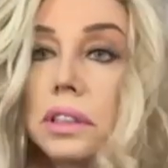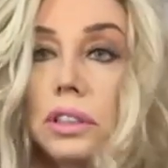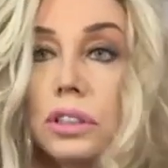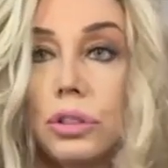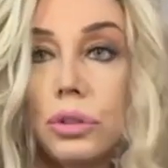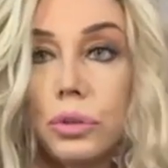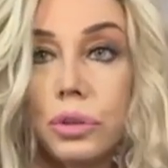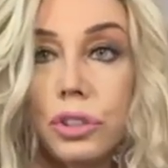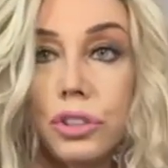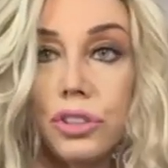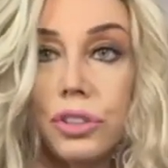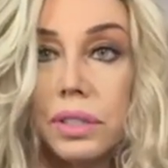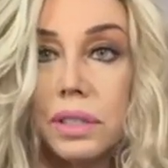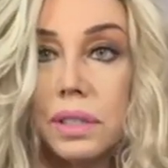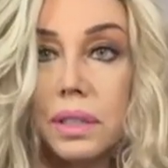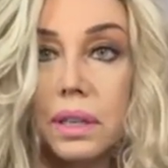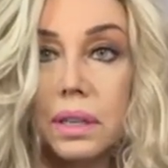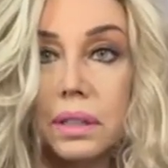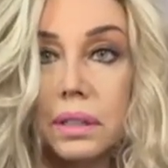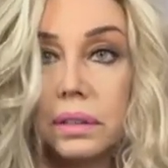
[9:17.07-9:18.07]
a
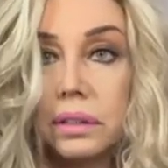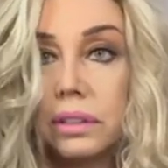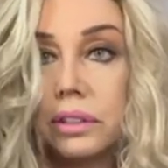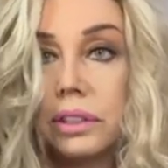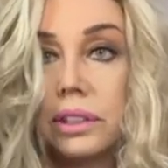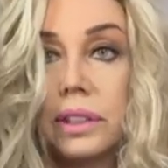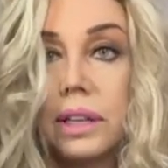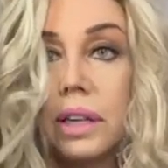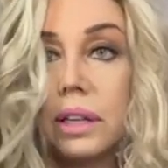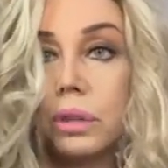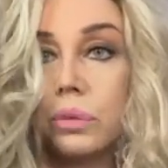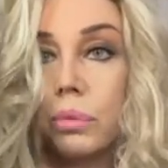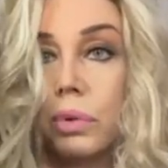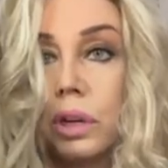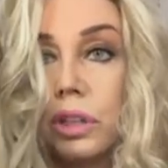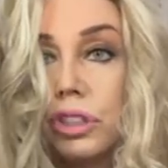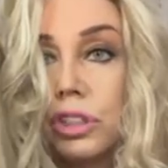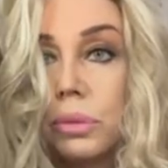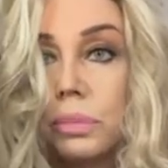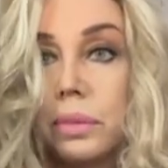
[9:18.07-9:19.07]
gorgeous color. You gotta
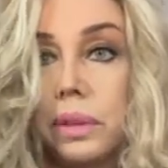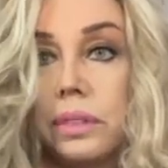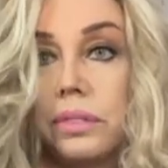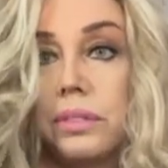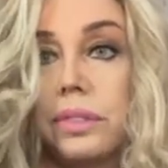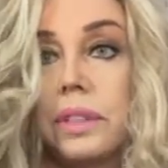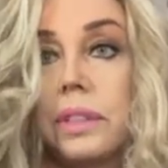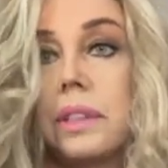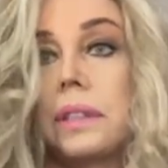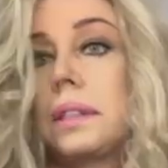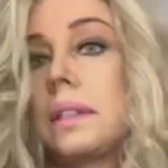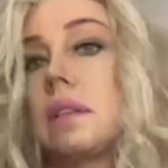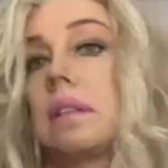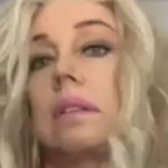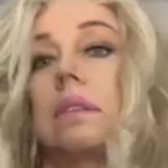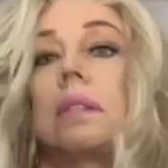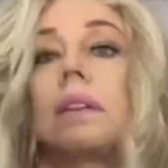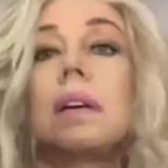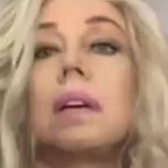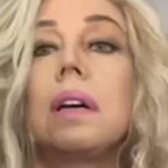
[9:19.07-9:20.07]
watch my
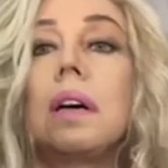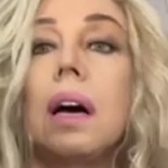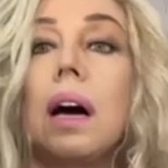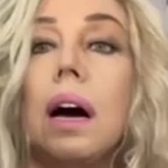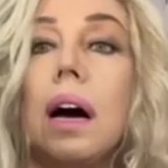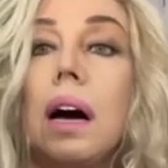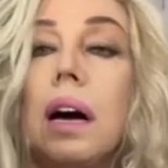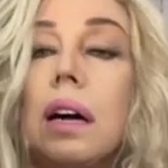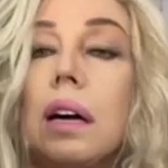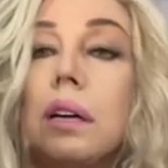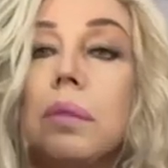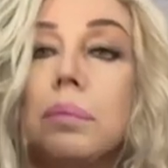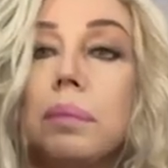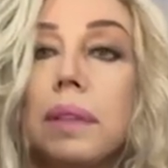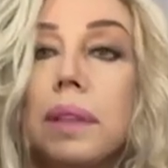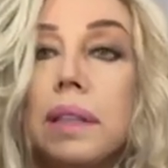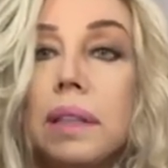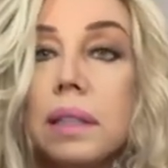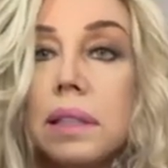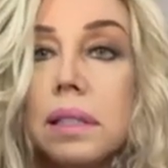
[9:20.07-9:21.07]
video.
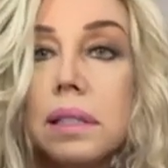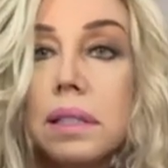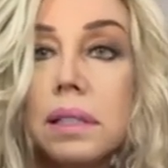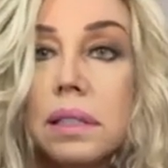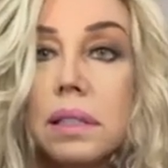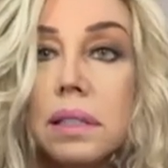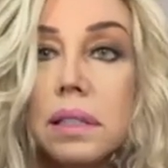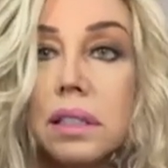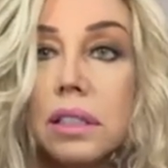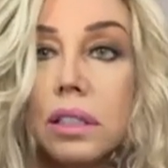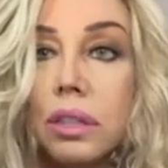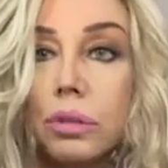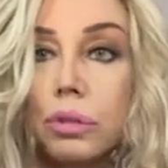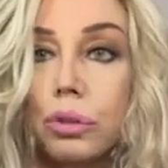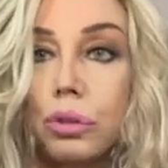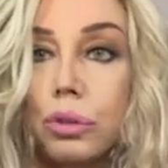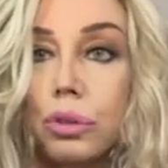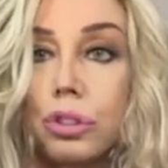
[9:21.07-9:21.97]
This is so you